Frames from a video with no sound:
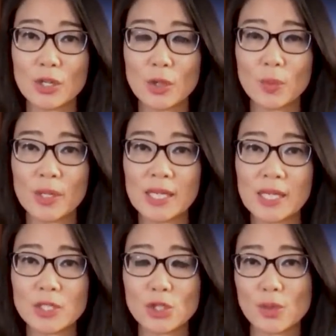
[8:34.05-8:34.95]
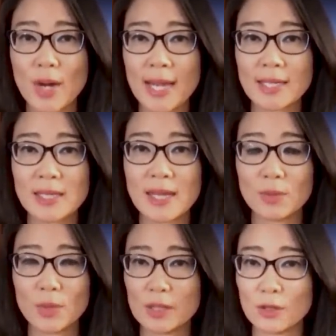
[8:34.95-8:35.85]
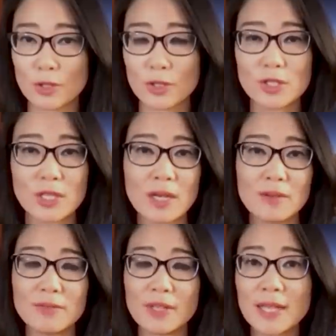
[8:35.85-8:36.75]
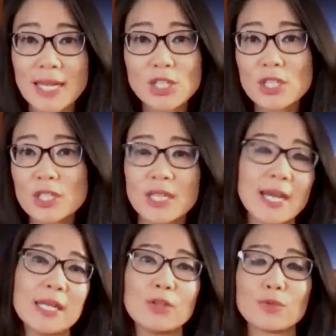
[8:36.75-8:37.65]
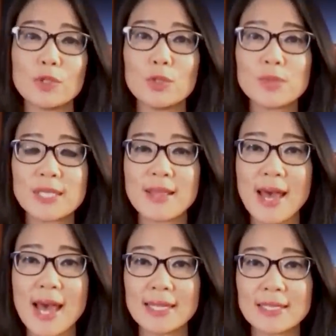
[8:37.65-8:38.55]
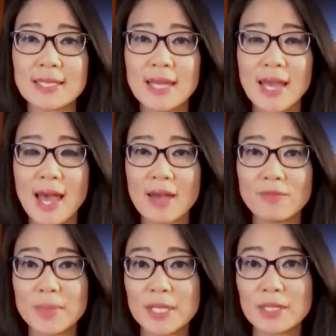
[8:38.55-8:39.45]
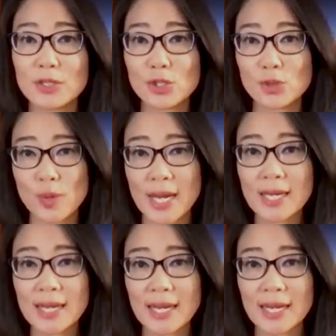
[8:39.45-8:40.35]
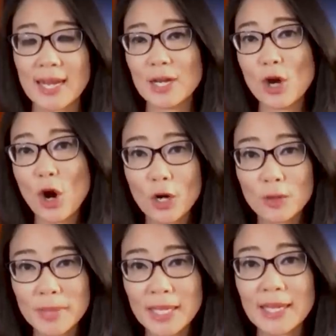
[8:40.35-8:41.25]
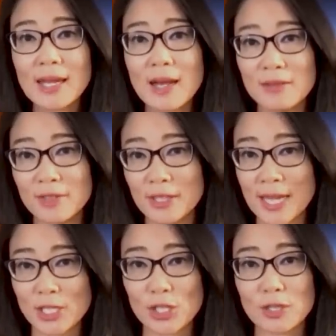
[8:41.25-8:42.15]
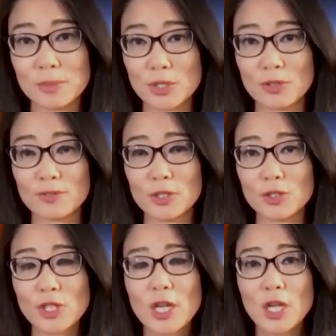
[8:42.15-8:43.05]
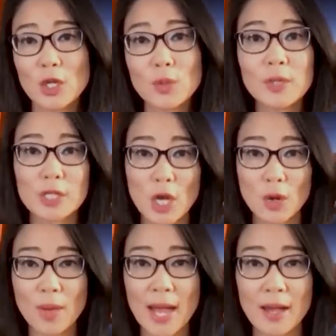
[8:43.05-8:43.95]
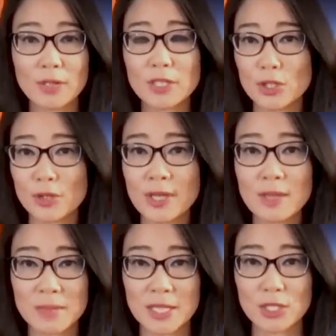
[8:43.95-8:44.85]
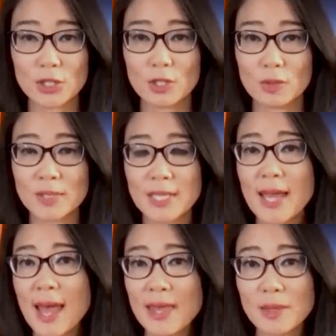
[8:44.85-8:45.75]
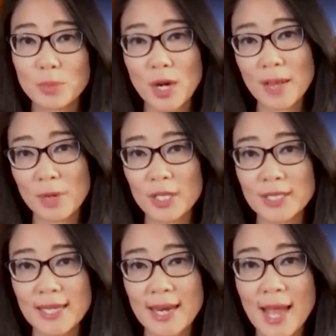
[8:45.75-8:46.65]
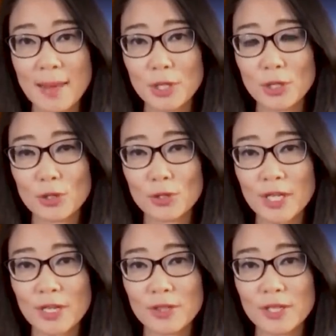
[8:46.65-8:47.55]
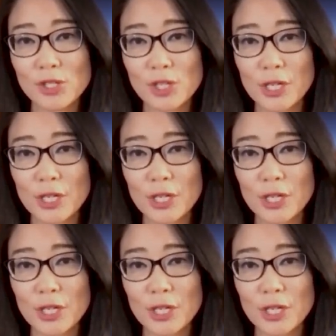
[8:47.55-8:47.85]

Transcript: We tracked and we learned of election denying groups that have been training an army of election observers who would go out during the midterms and the primaries that happened earlier this